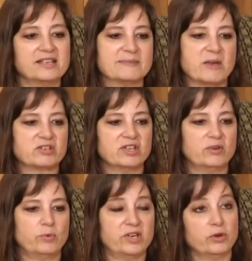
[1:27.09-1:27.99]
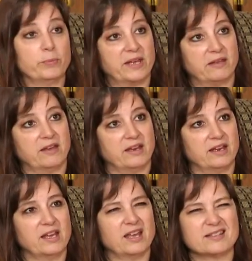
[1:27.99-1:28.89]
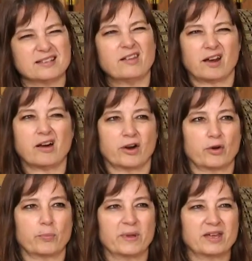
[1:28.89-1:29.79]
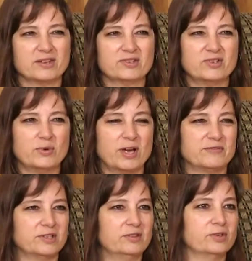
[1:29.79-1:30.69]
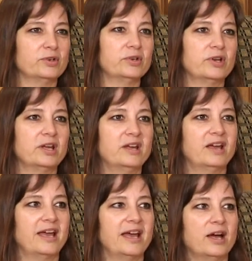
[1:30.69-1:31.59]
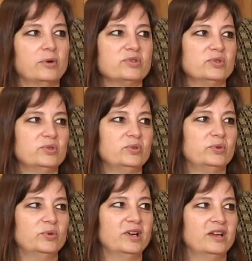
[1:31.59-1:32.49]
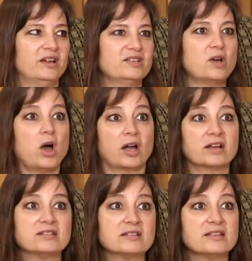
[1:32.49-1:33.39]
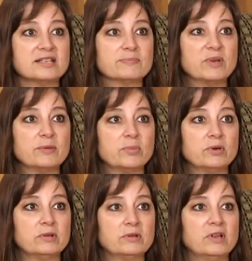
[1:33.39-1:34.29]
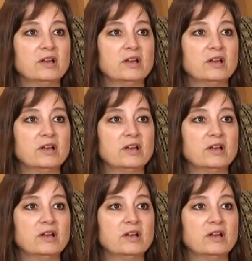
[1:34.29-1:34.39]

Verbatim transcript: Especially when you're beginning, it's a lot harder because you have to learn how to talk to these people